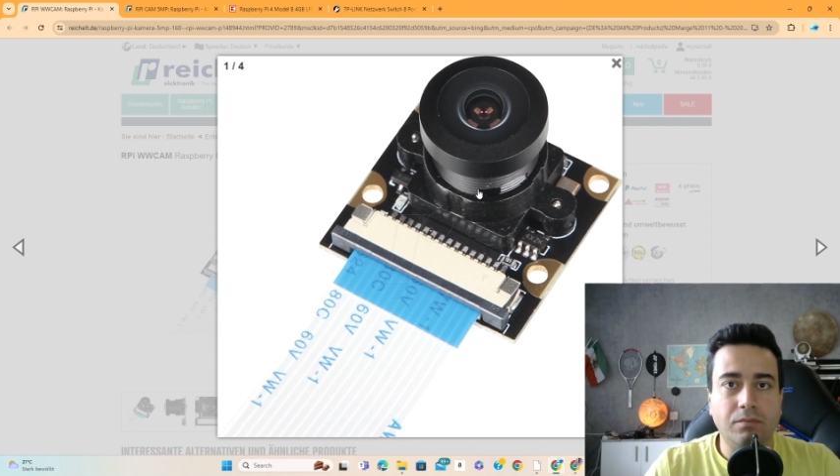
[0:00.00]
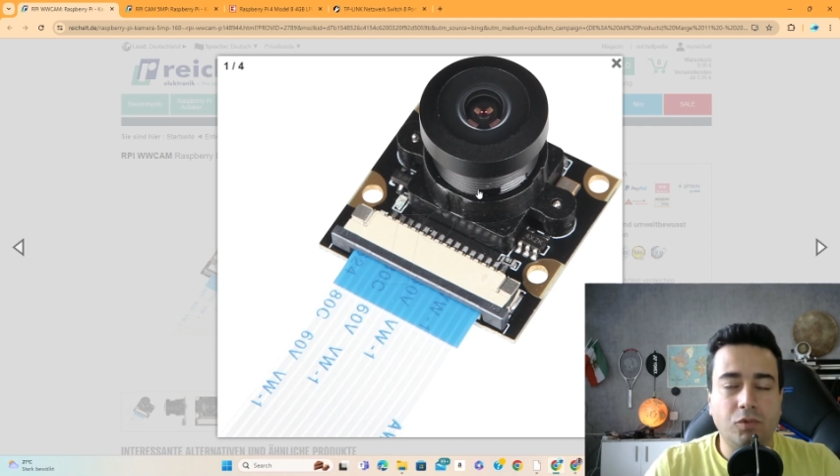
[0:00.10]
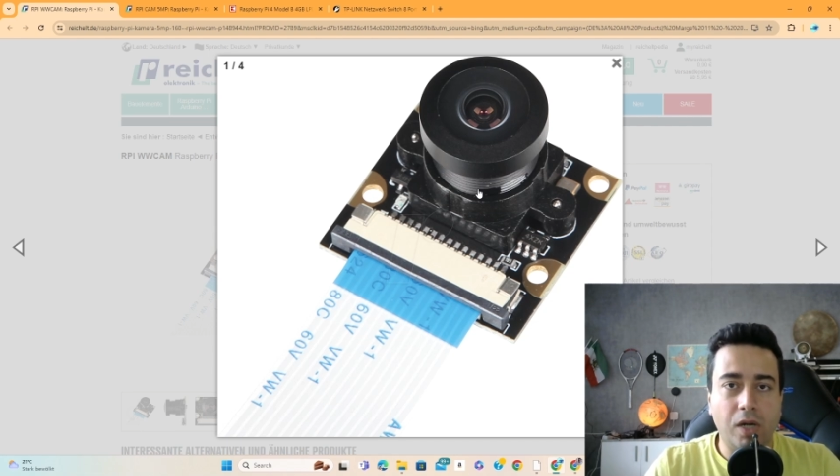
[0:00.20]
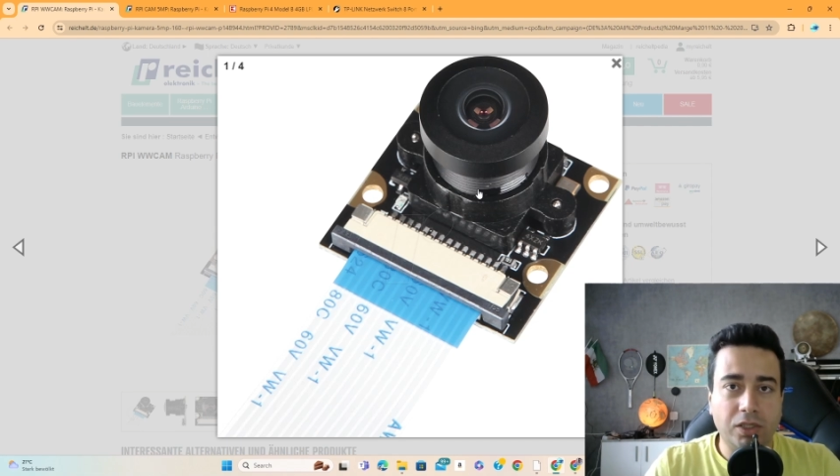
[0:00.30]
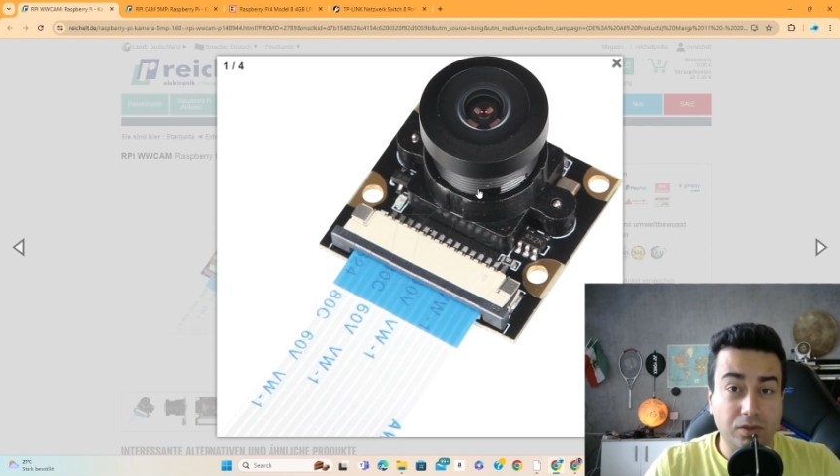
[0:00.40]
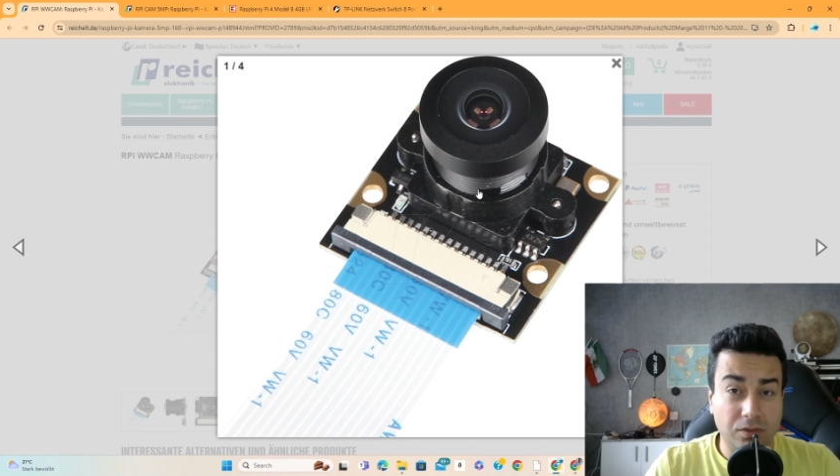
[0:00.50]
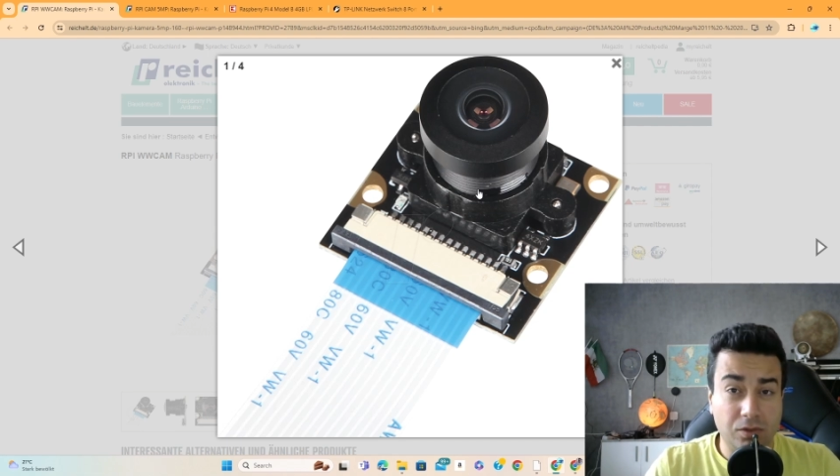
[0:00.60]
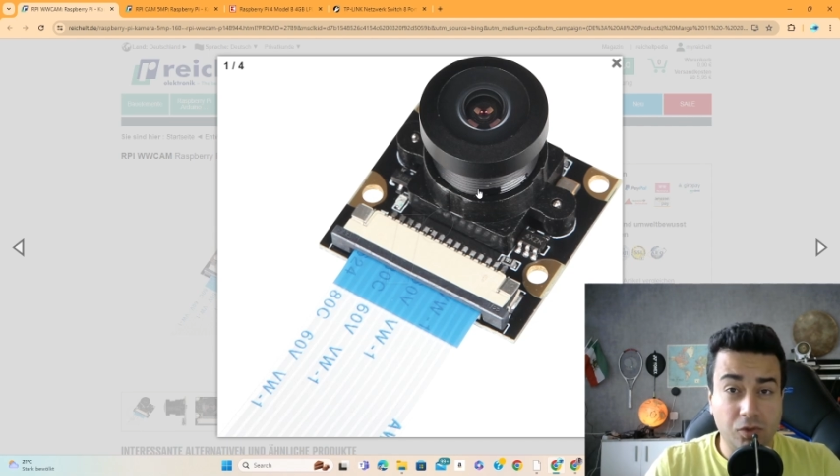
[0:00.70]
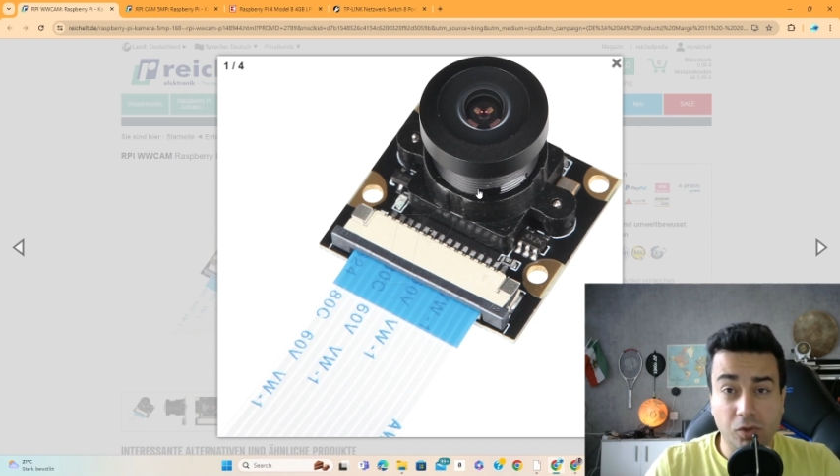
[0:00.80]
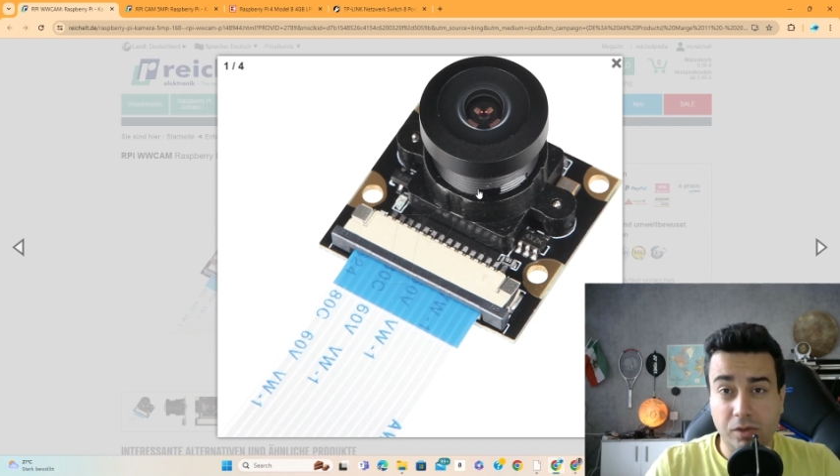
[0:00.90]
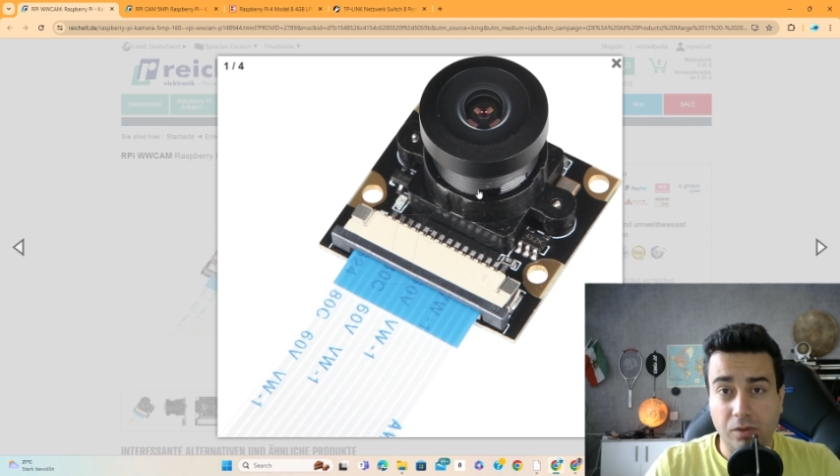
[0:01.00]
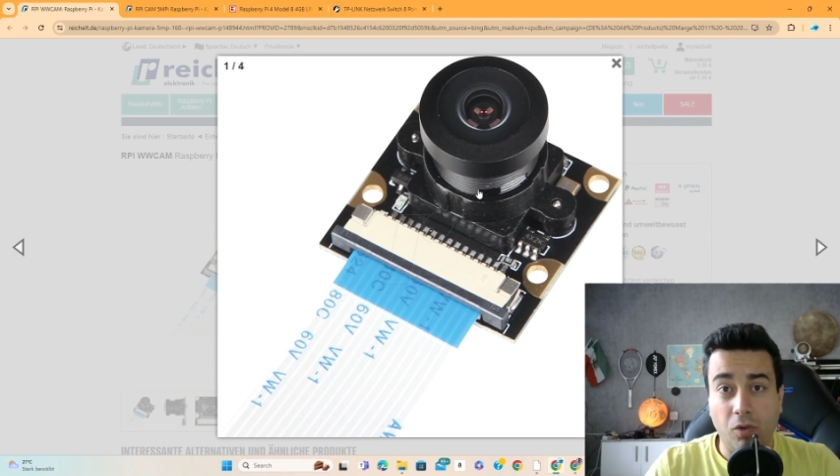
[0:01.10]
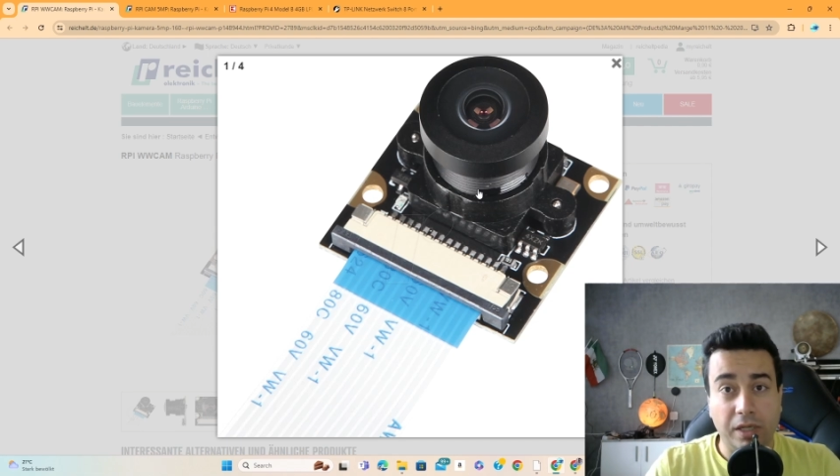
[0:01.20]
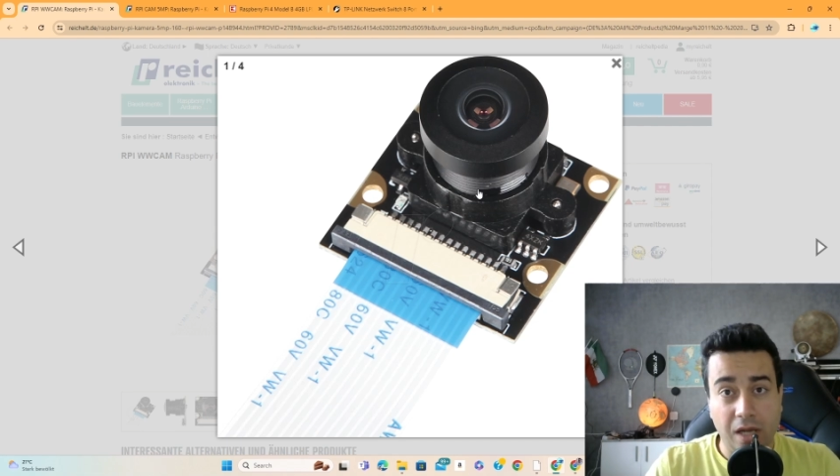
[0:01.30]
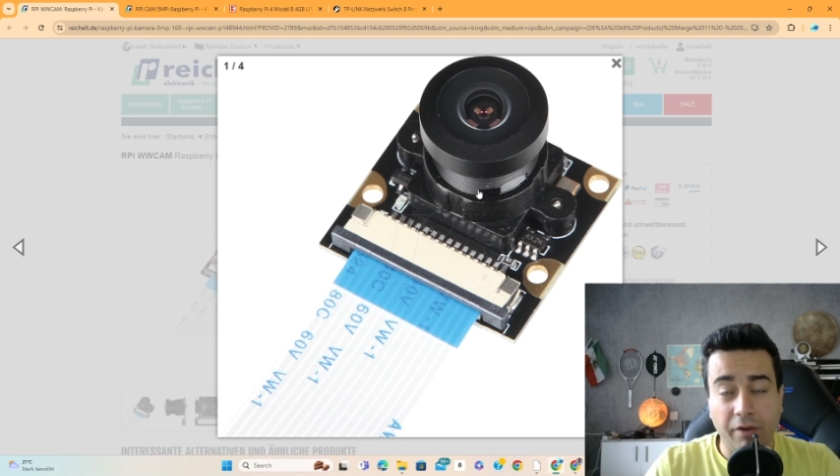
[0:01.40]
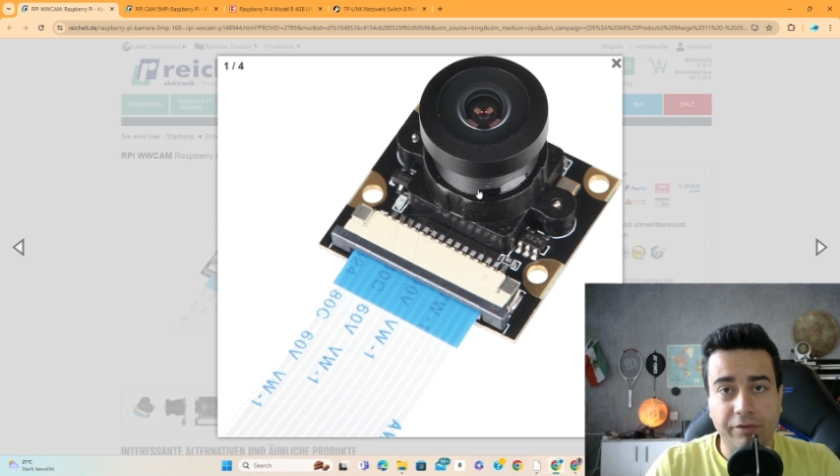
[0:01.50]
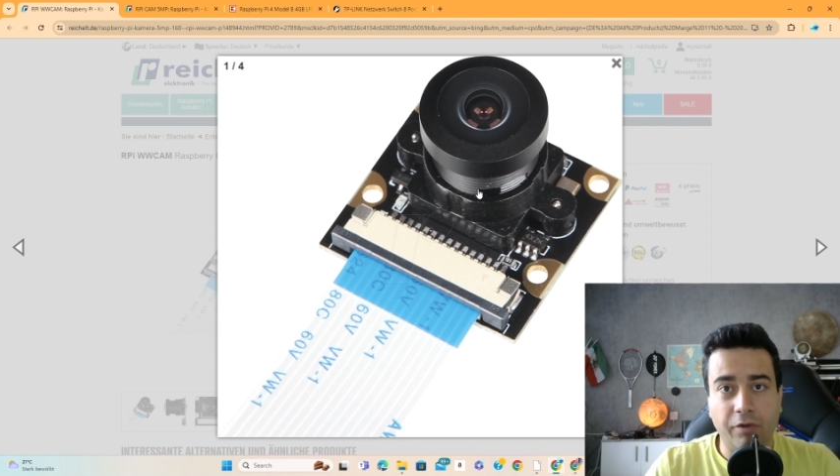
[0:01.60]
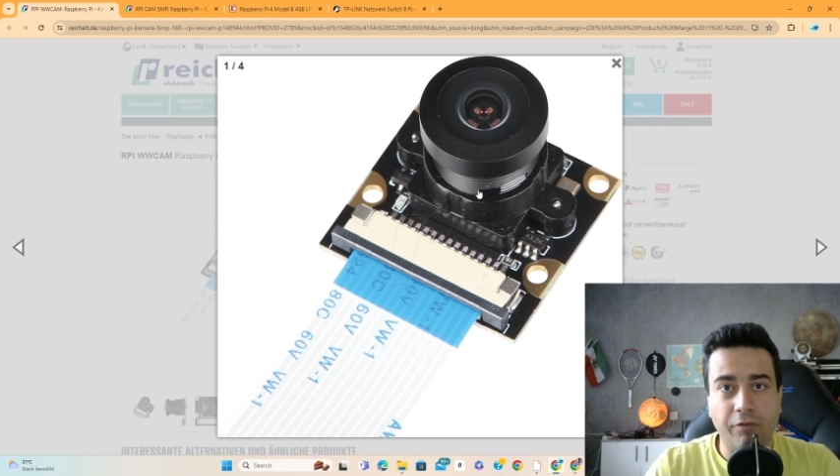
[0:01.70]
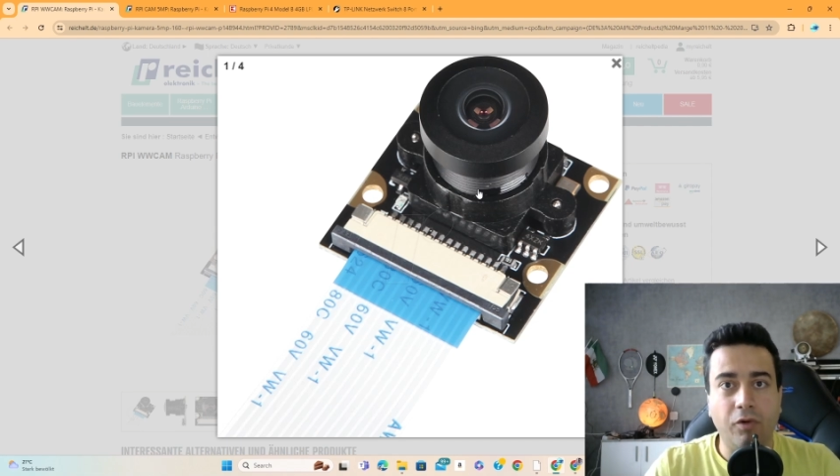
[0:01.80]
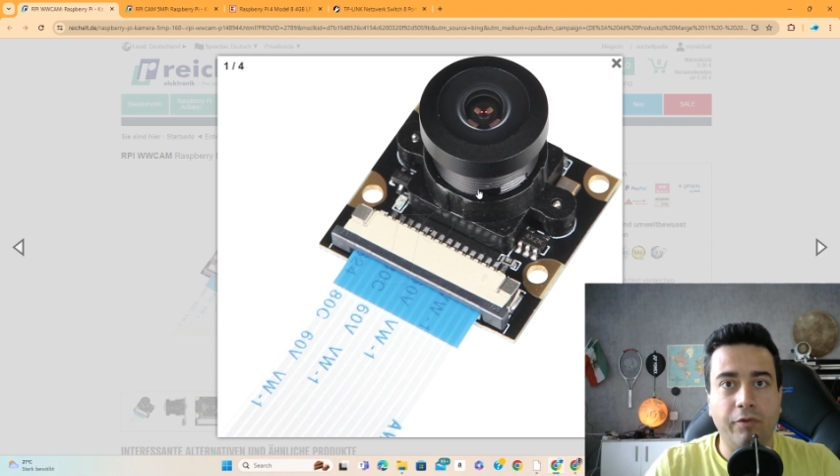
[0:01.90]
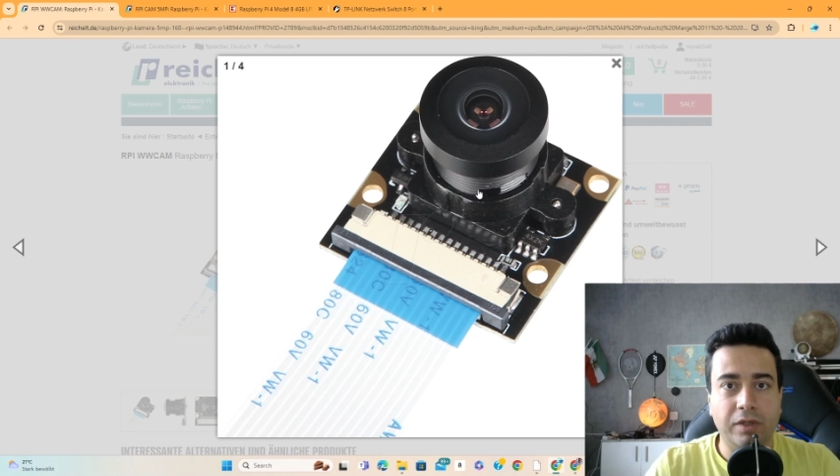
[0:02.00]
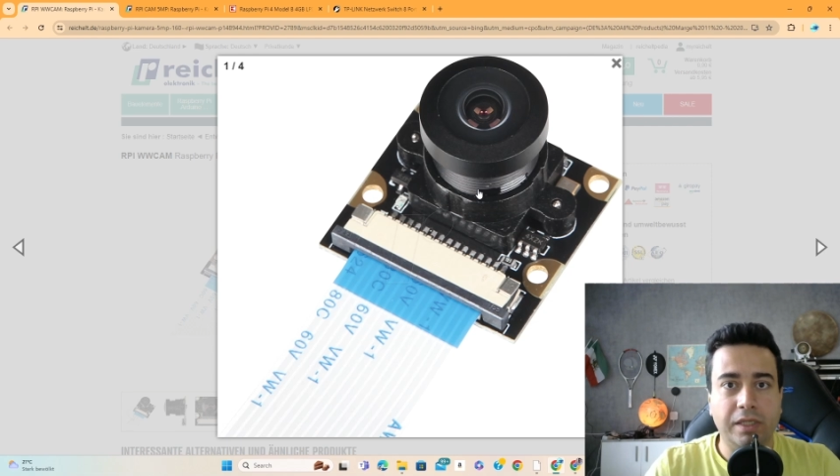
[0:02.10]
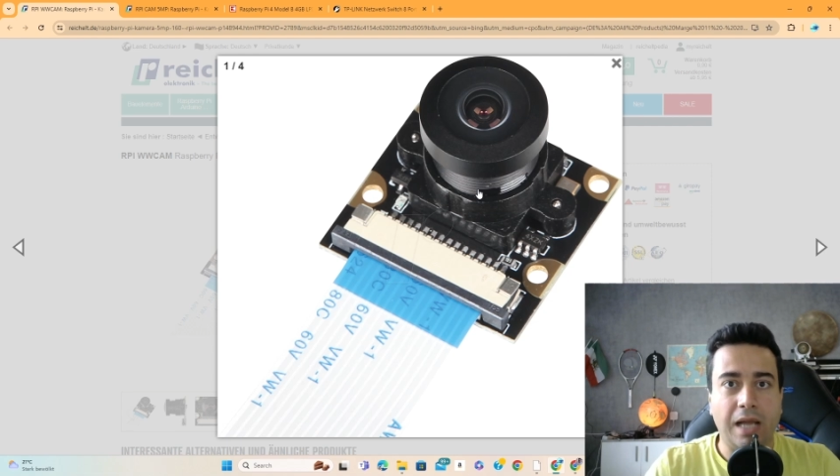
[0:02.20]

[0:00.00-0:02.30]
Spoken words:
quite good or enough for the